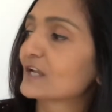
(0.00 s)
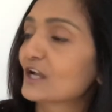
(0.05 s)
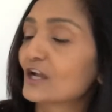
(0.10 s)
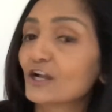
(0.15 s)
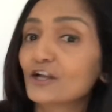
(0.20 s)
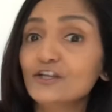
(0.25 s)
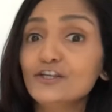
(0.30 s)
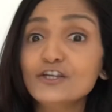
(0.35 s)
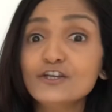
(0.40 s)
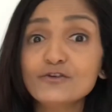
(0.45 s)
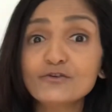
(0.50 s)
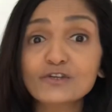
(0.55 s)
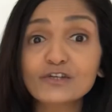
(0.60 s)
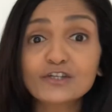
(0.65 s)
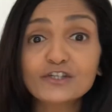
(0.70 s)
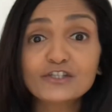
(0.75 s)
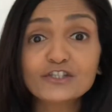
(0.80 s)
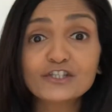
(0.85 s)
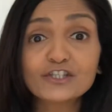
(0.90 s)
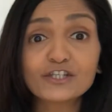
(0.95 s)
You
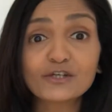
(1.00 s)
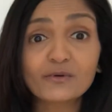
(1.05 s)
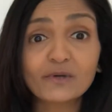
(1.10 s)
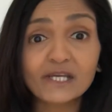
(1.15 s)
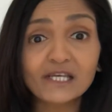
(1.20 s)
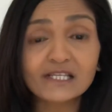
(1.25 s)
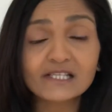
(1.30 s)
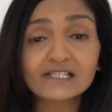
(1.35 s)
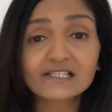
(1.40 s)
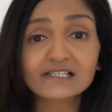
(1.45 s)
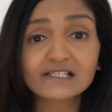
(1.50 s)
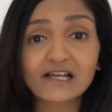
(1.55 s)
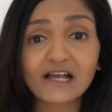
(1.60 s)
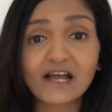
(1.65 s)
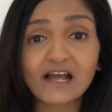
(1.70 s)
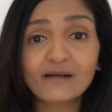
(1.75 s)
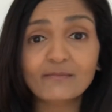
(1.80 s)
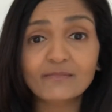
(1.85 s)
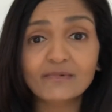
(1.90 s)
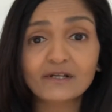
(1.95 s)
can do it, Sam,
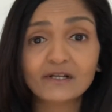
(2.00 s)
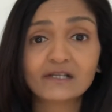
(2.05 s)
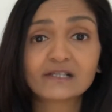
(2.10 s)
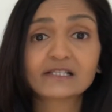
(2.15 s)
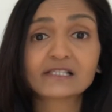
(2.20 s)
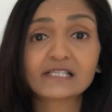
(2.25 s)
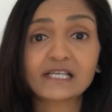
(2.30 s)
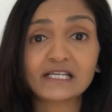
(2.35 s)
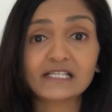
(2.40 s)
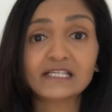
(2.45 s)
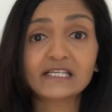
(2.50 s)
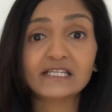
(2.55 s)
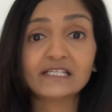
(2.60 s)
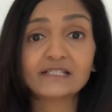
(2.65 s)
said his